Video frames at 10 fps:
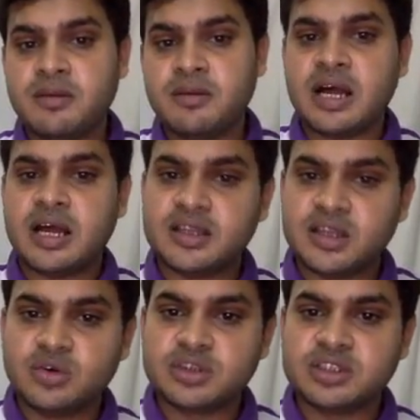by another
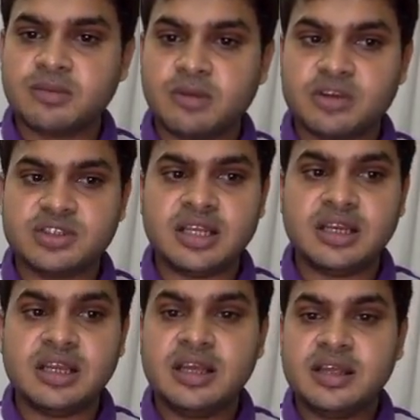nodes in the
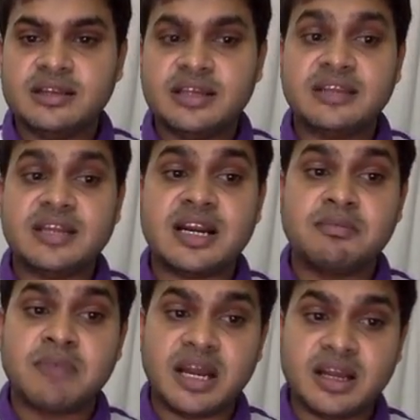blockchain, then that
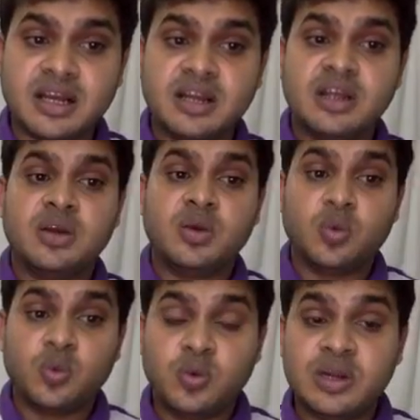miner
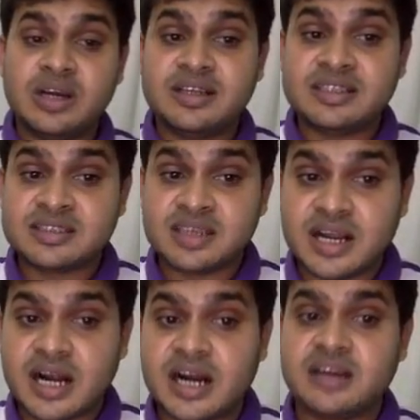will
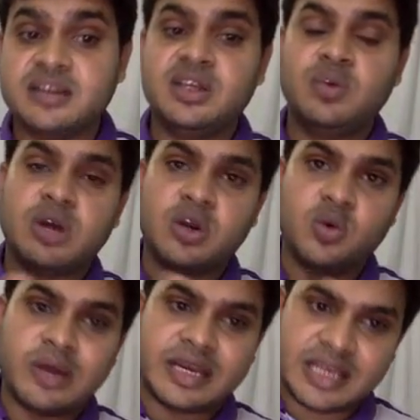disregard the
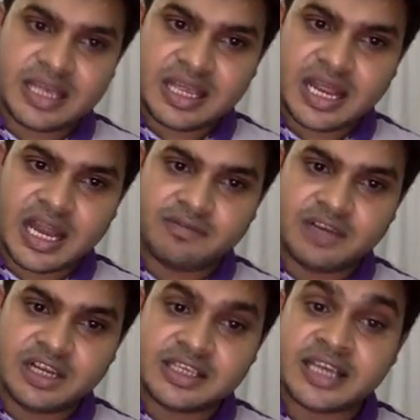101A and
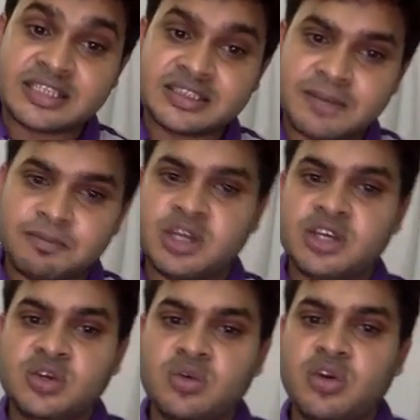will accept the
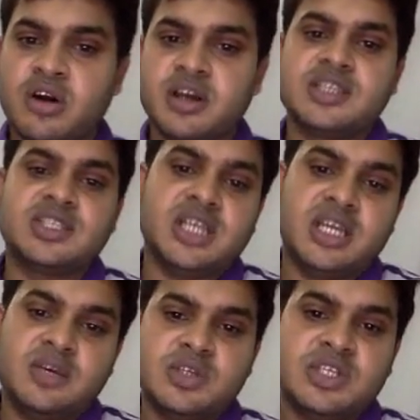new longest
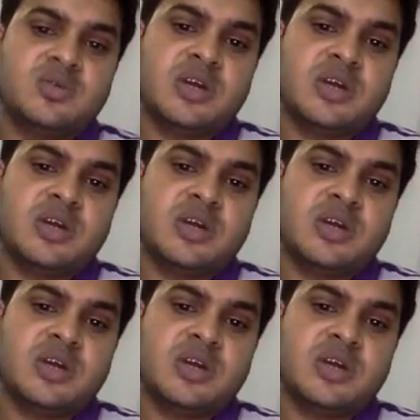chain, which is